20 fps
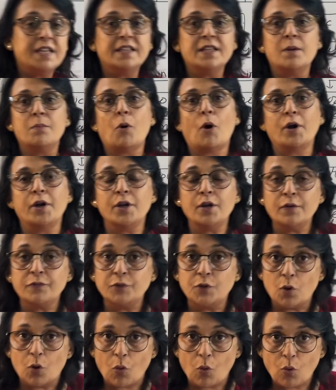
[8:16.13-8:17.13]
in the body
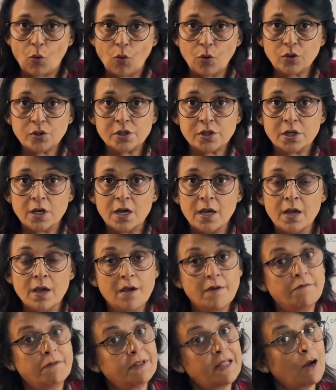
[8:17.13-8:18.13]
of the host
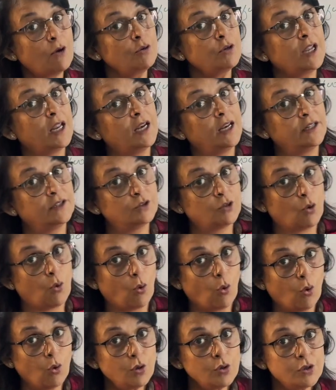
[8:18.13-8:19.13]
without killing the
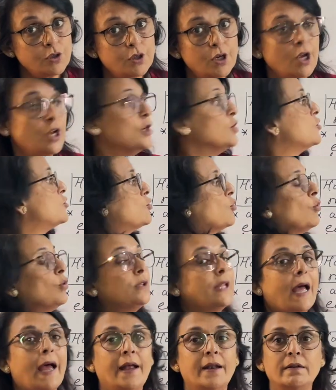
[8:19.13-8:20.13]
host
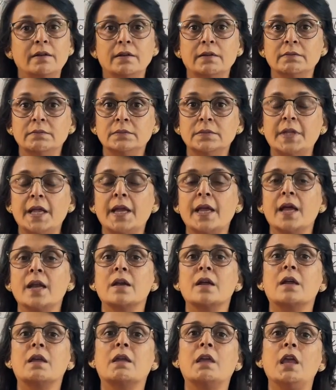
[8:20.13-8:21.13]
so that they
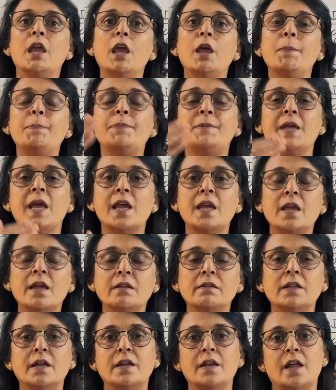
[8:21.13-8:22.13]
can keep
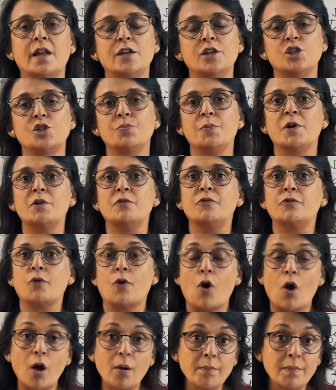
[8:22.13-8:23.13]
taking the nourishment
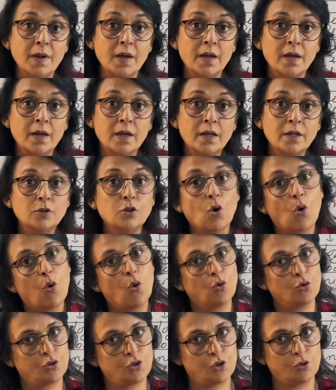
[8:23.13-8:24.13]
from the
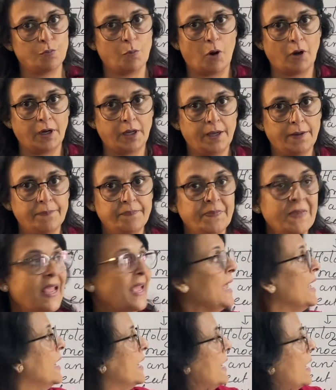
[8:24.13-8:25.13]
host's body.
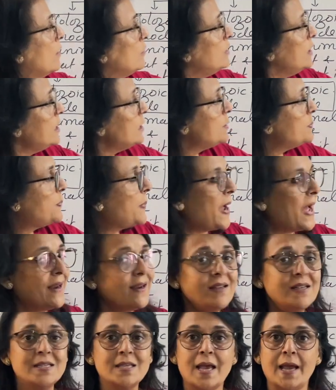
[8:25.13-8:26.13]
Now these
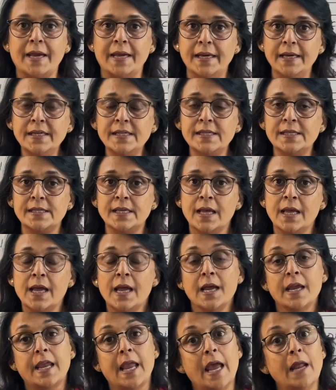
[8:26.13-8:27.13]
parasites
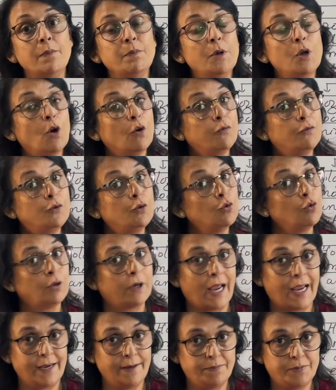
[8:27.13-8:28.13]
can be of two
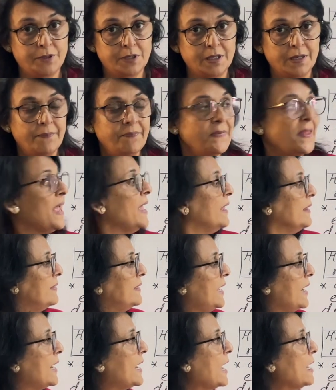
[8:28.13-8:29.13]
types.
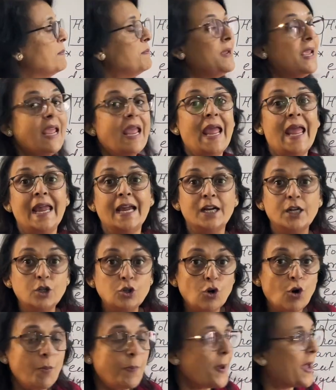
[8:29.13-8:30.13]
They can be
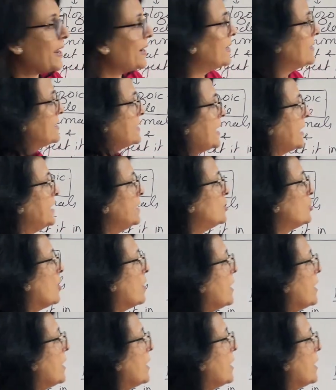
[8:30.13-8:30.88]
ectoparasites